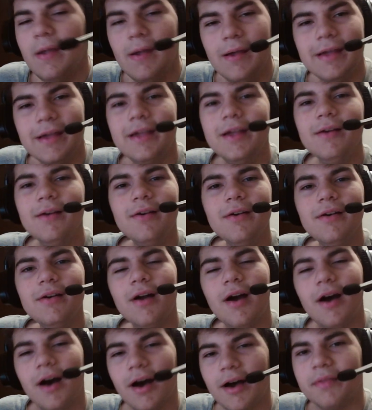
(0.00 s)

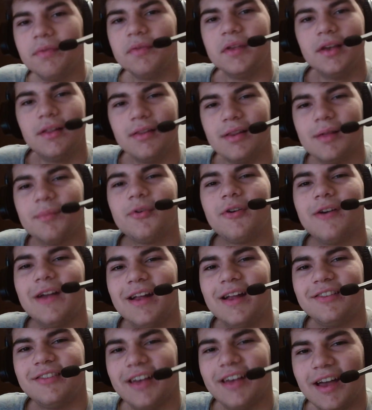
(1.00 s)
here on the
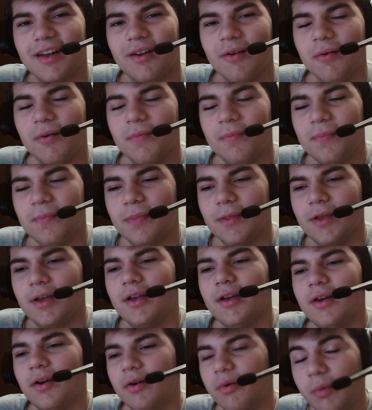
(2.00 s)
Glimmerant channel,
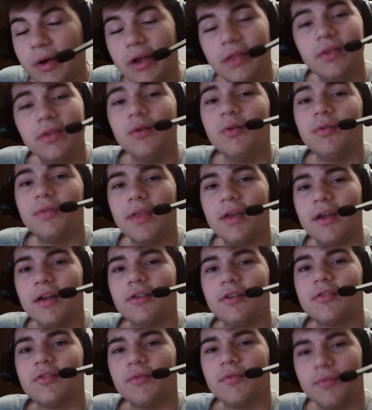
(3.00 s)
we do
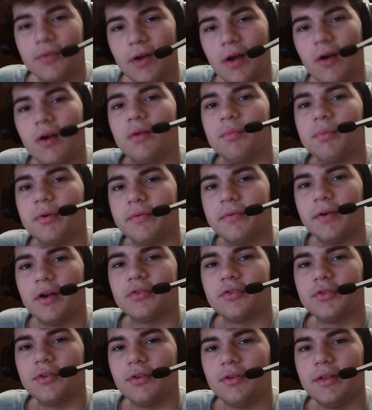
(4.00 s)
things very
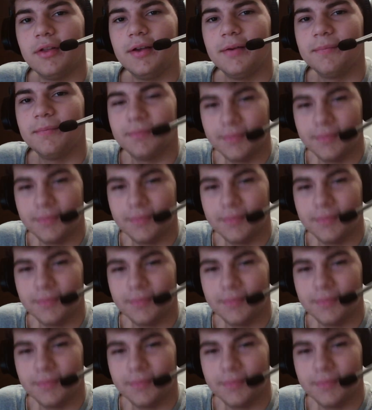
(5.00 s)
professionally.